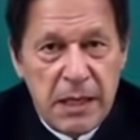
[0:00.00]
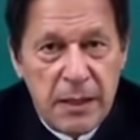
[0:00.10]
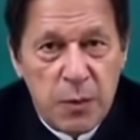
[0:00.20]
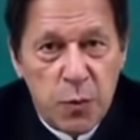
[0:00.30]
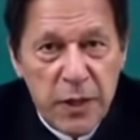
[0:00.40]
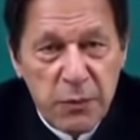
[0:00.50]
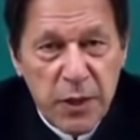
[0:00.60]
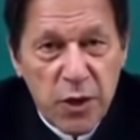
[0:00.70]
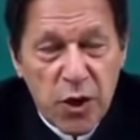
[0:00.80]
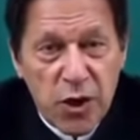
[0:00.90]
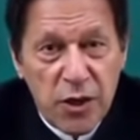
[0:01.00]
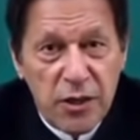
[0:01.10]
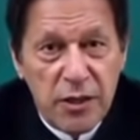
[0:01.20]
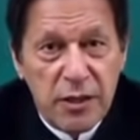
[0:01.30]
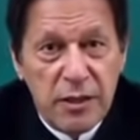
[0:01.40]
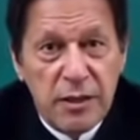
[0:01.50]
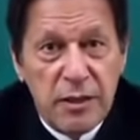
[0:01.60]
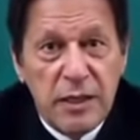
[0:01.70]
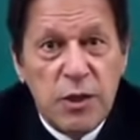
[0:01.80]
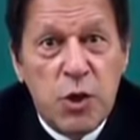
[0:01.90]
We were called
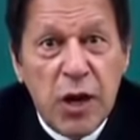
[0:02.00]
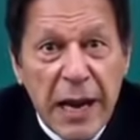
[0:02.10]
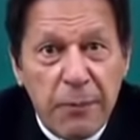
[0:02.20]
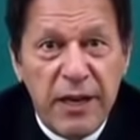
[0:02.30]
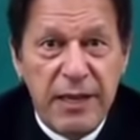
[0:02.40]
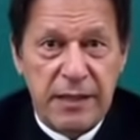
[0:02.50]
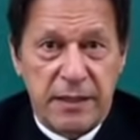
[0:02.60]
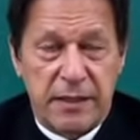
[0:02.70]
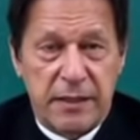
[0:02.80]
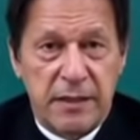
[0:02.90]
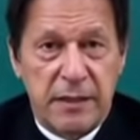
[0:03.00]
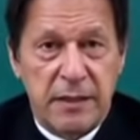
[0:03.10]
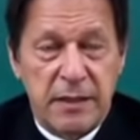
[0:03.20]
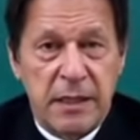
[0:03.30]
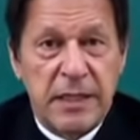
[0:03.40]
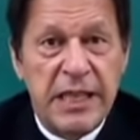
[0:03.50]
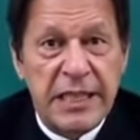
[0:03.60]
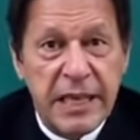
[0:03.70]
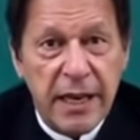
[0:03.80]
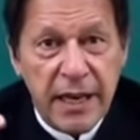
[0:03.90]
collaborators. They
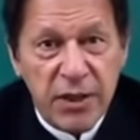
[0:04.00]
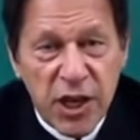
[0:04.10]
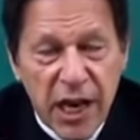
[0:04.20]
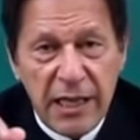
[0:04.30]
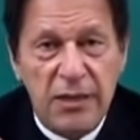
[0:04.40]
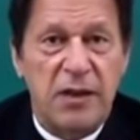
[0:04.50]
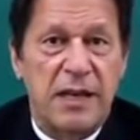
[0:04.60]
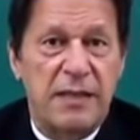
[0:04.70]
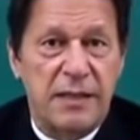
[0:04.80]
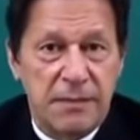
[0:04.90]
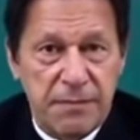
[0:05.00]
declared jihad on us.